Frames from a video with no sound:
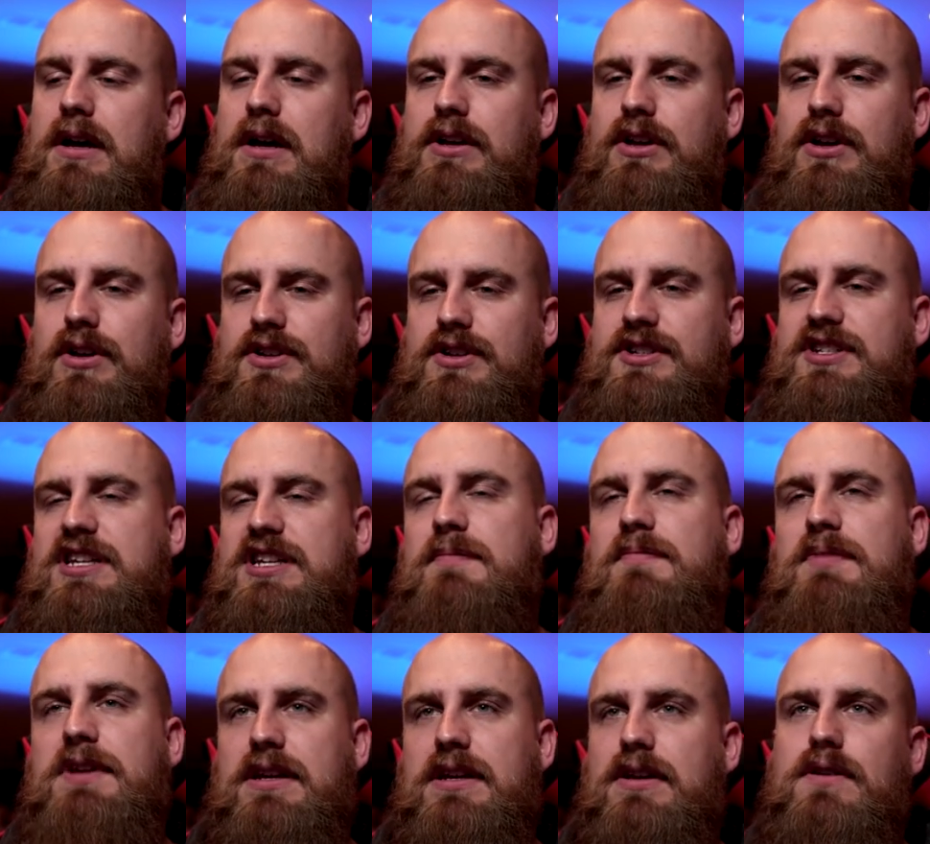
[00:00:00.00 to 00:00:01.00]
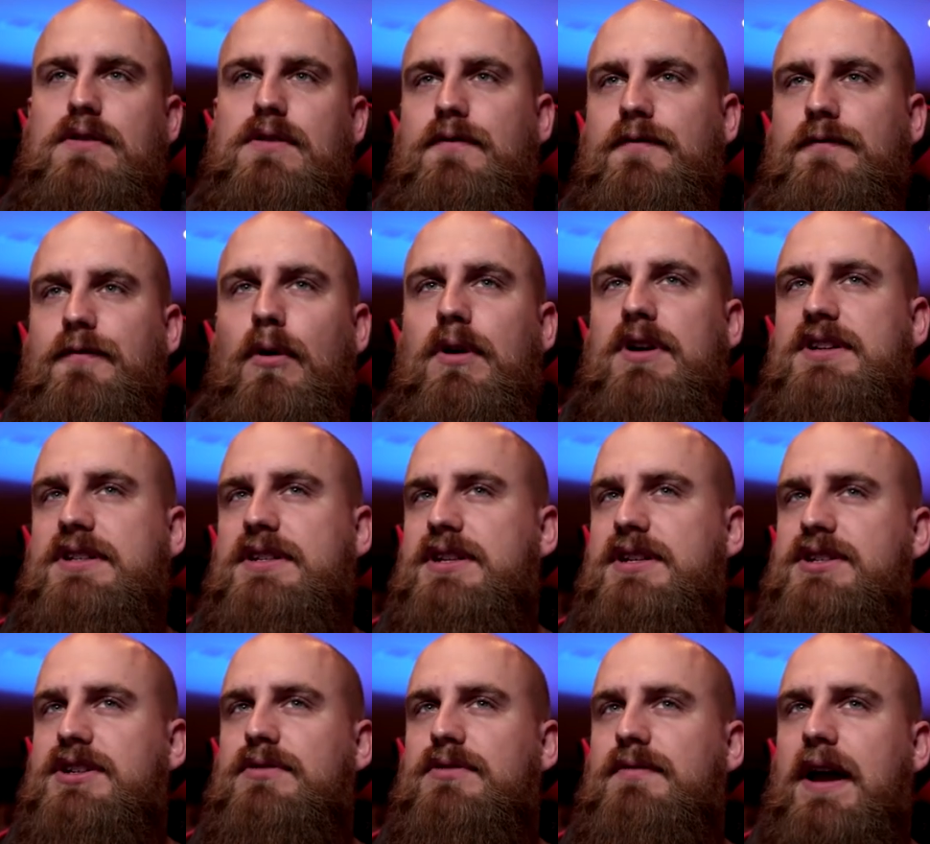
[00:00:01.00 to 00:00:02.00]
your CPU forced
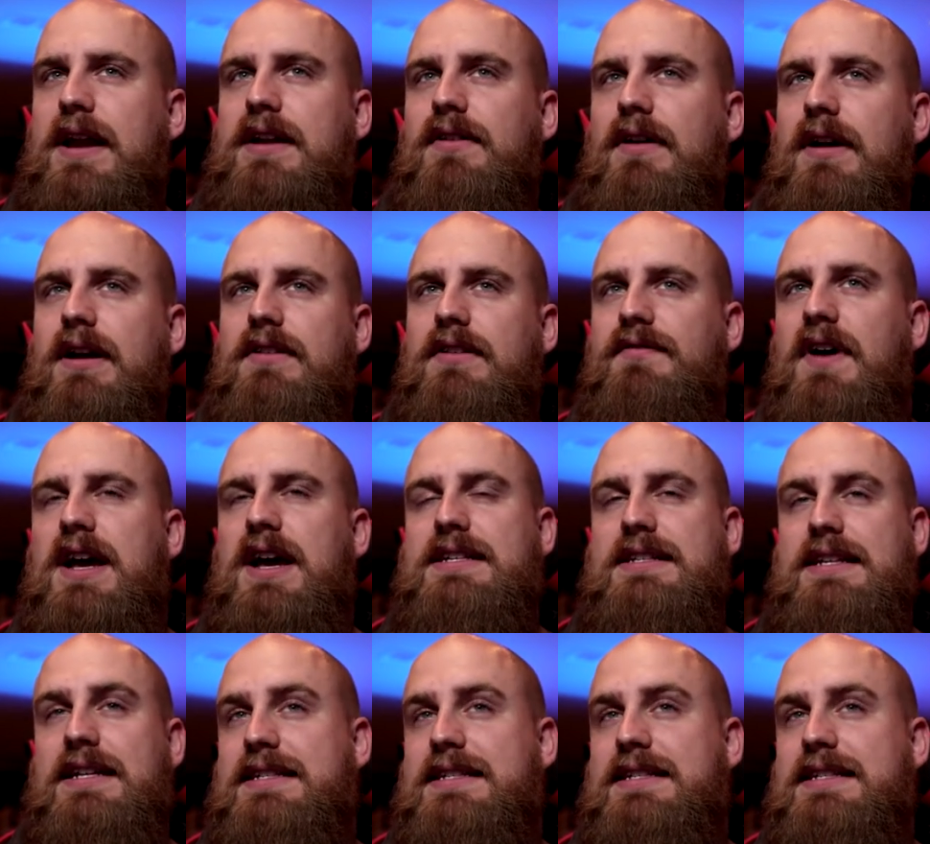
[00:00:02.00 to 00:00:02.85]
as your rendering device.